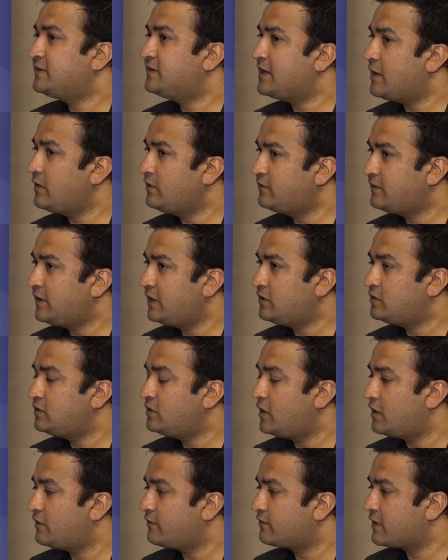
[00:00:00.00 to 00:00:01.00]
a downside to
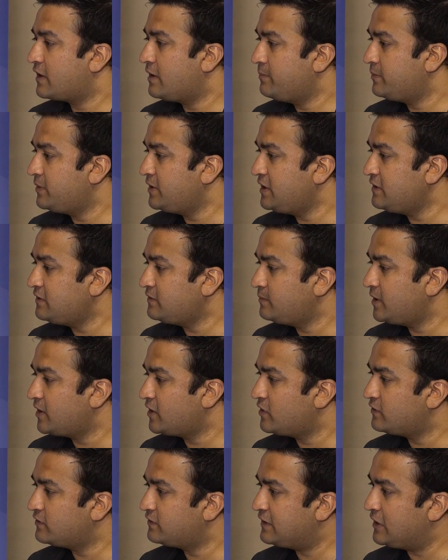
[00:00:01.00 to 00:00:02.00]
a lot of companies
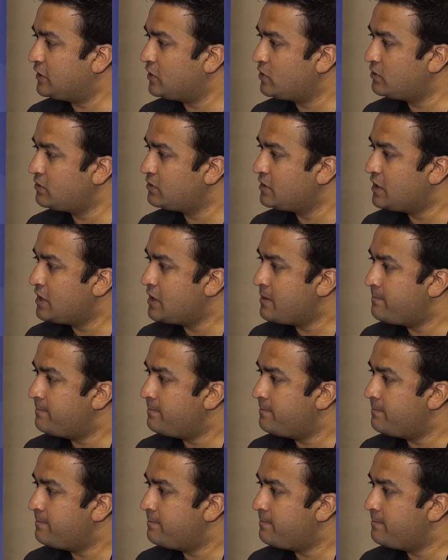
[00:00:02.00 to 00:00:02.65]
because they don't